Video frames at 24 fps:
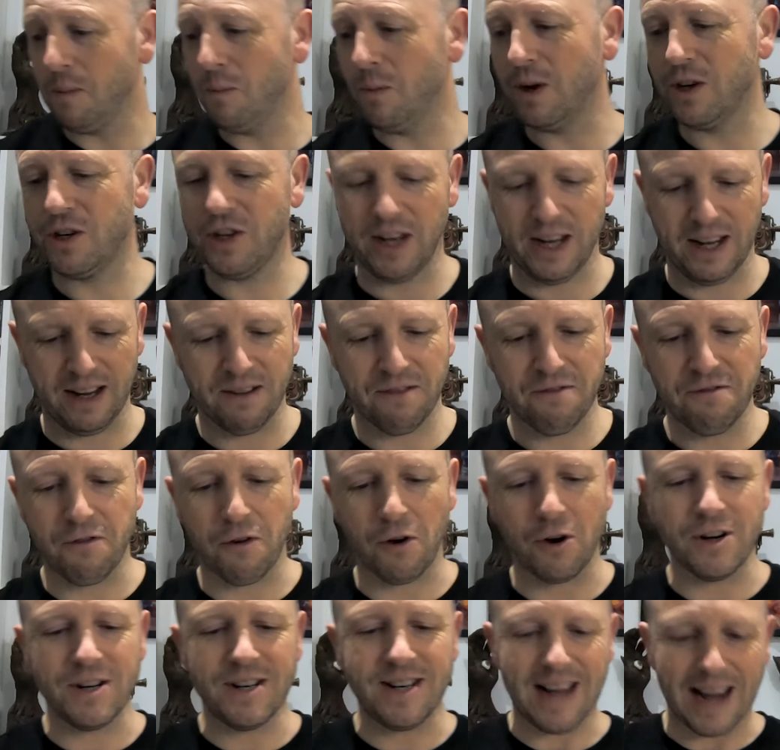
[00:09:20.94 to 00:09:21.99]
been wishing
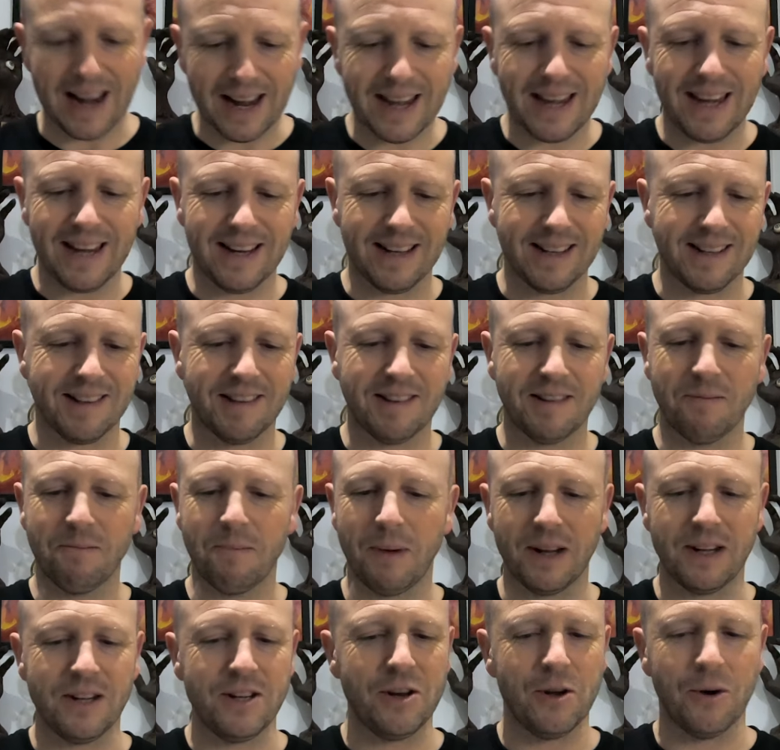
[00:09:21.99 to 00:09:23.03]
for decades,
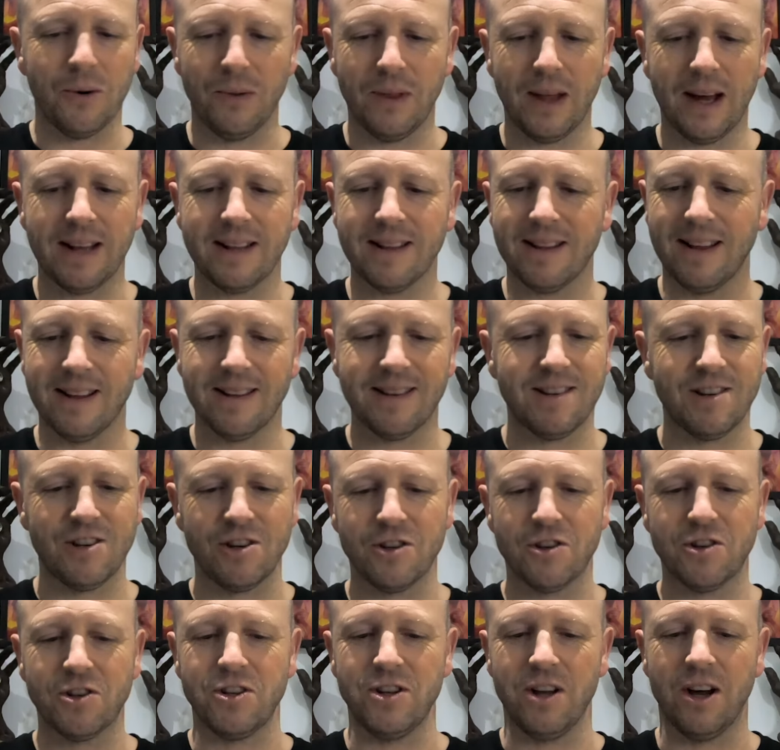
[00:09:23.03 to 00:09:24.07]
but no, that's
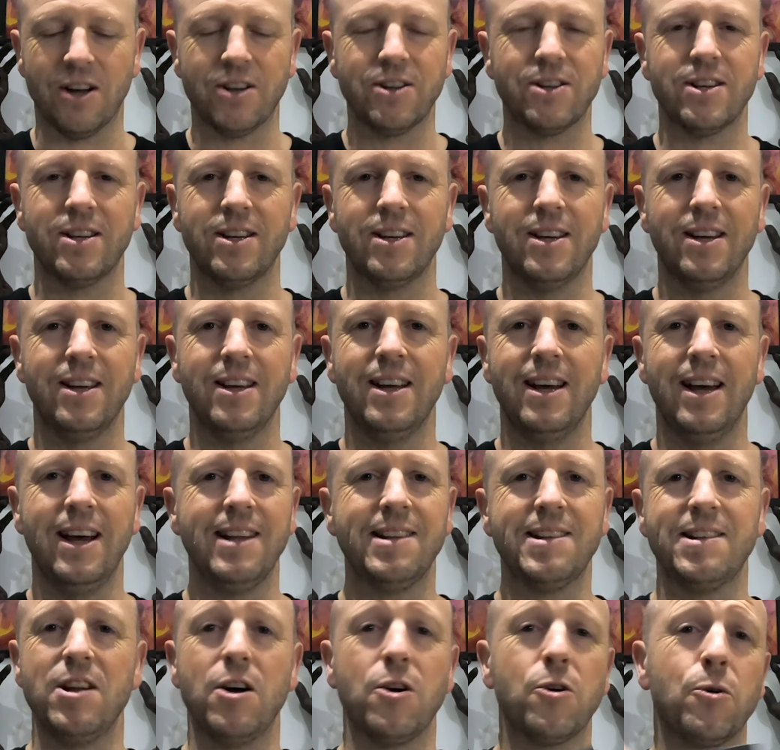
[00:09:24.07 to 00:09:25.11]
just not,
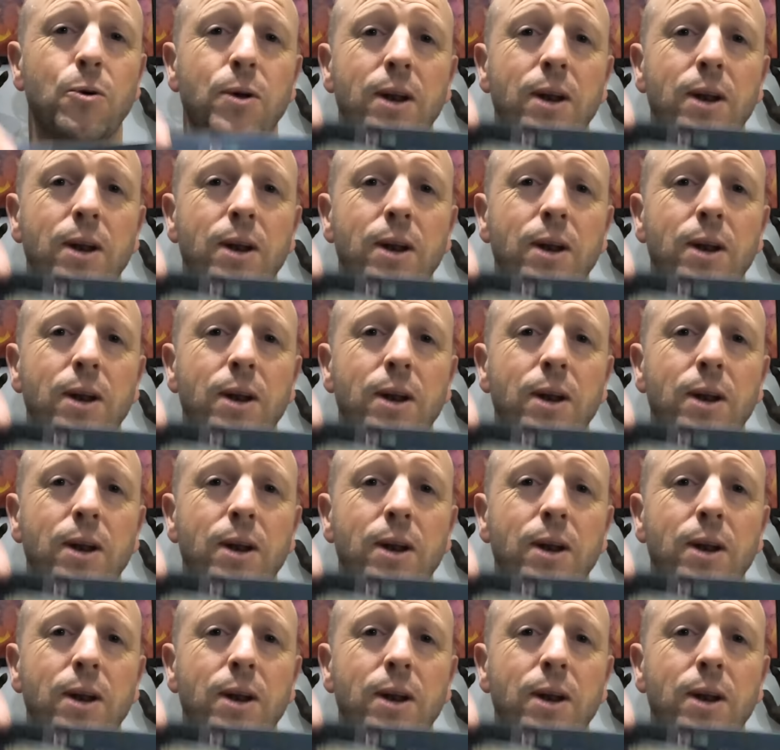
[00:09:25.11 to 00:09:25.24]
it's not